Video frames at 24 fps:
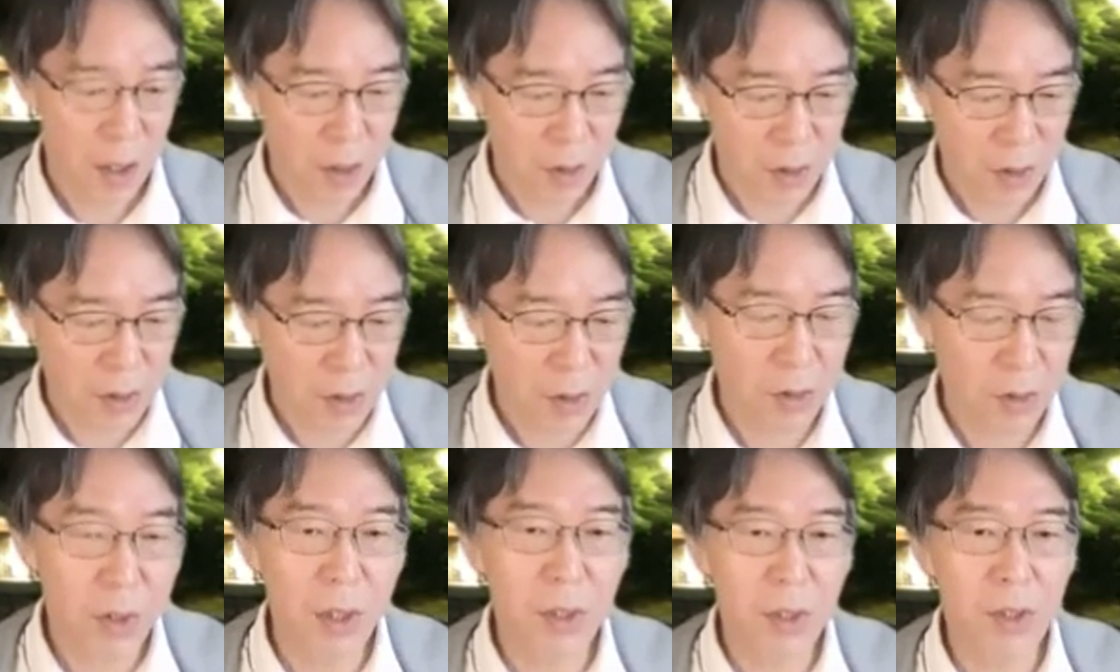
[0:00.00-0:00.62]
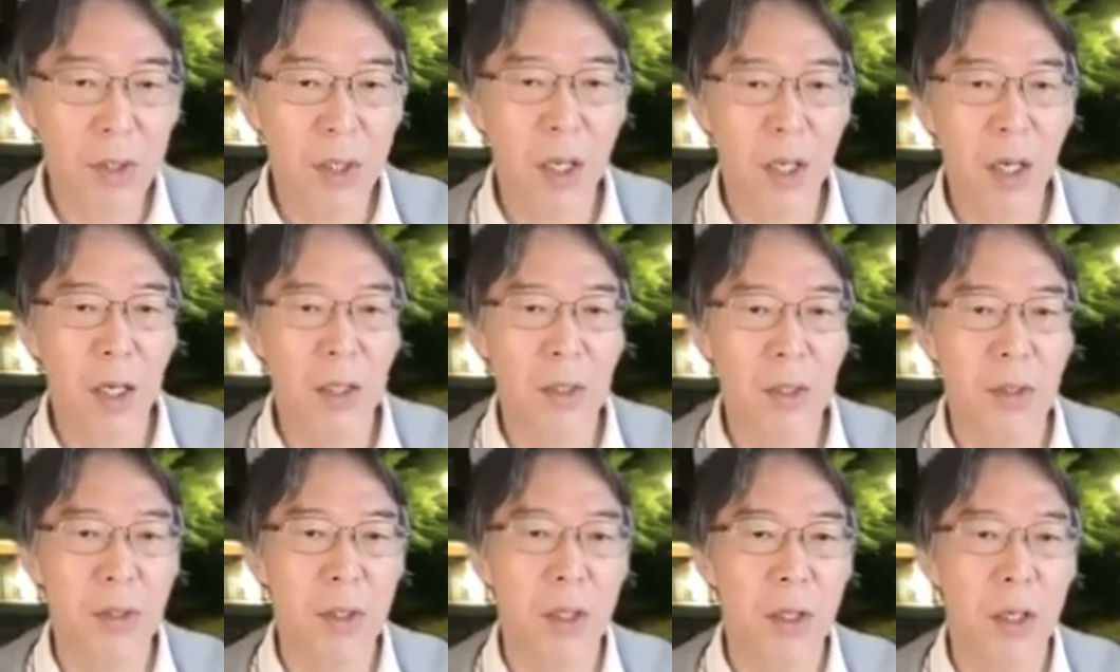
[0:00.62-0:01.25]
So in this
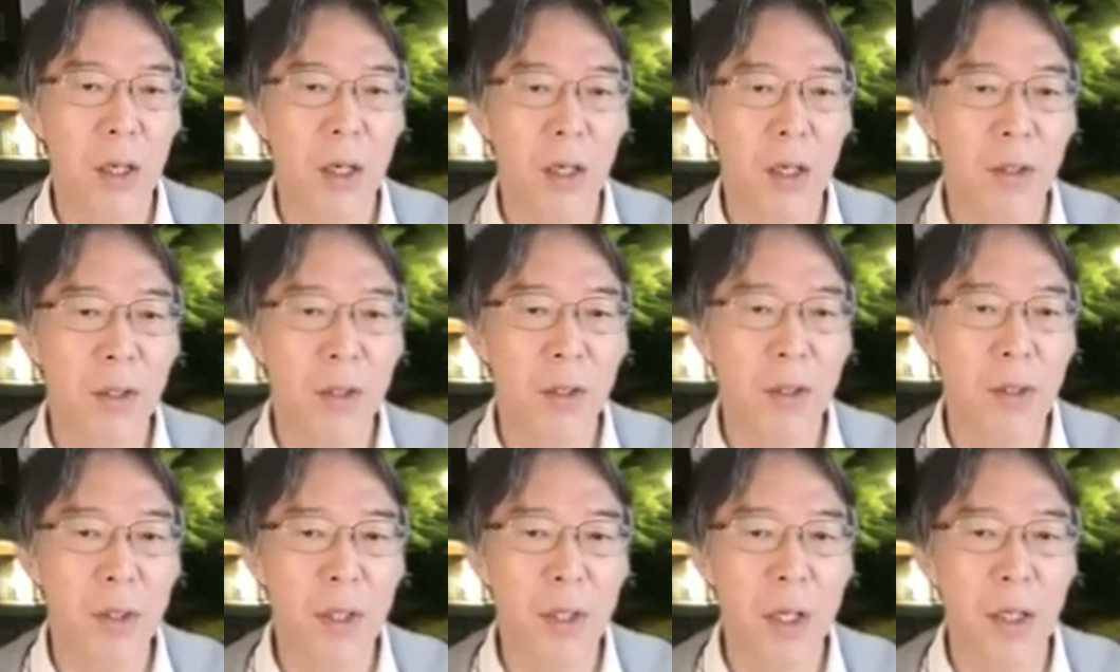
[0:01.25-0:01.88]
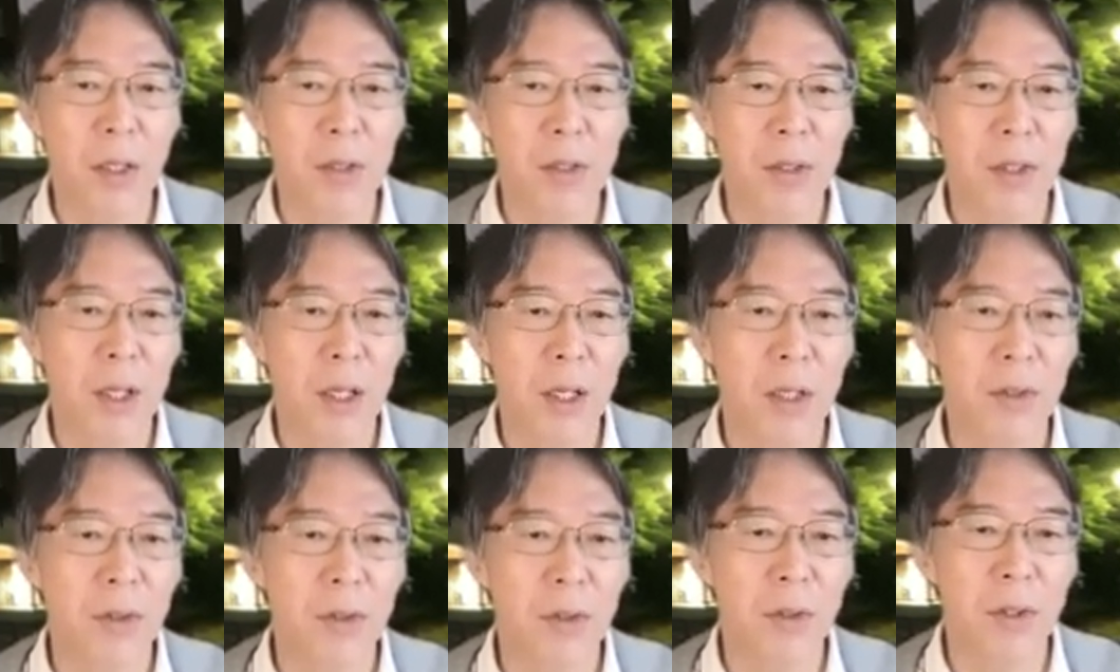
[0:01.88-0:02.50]
case, the
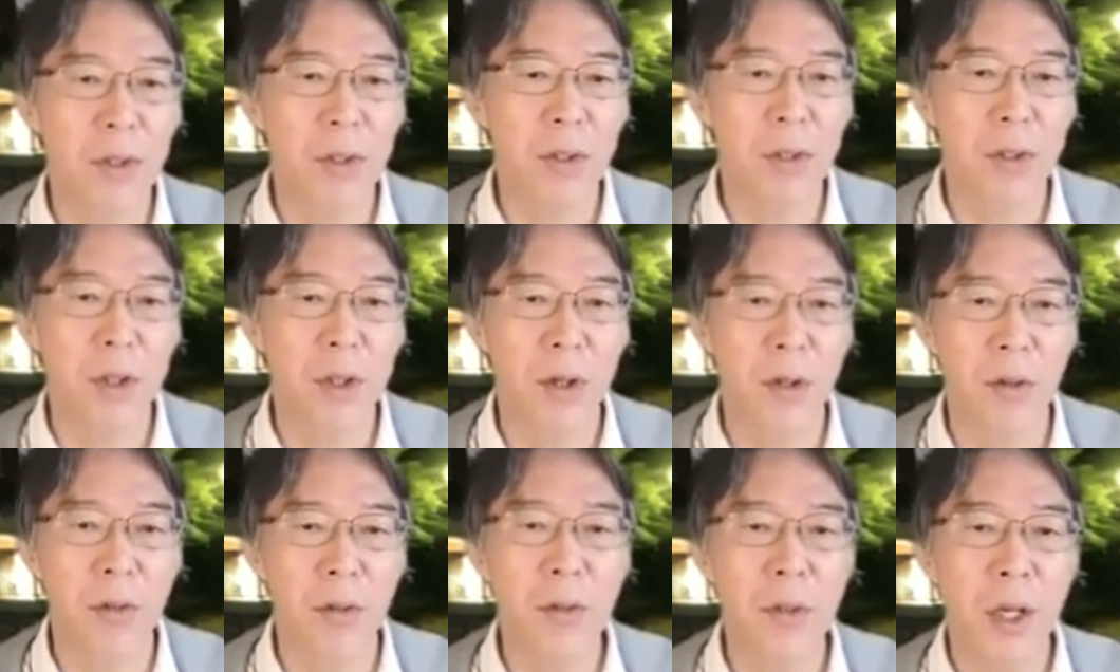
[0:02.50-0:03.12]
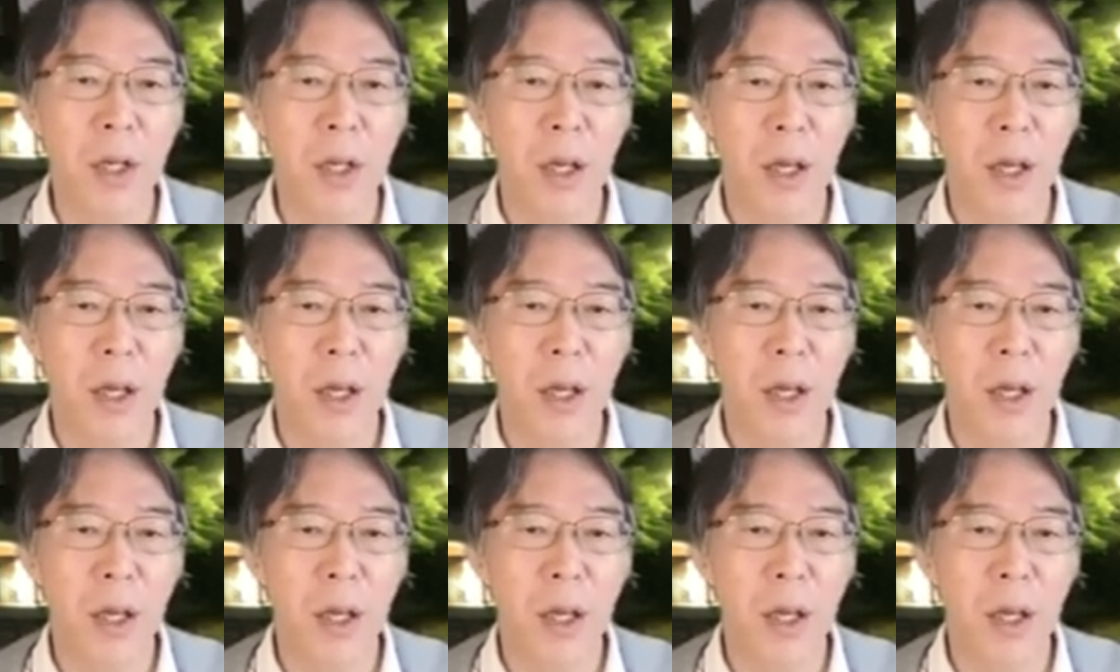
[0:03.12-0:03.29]
answer is no.